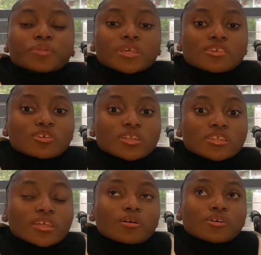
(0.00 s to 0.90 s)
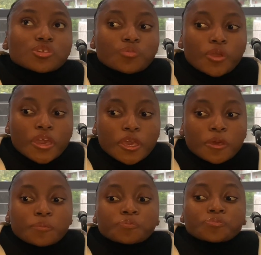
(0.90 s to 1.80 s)
Please don't let that. I was
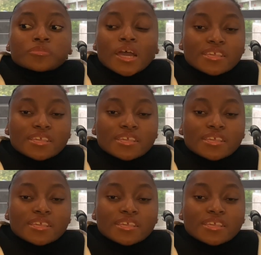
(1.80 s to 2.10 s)
praying.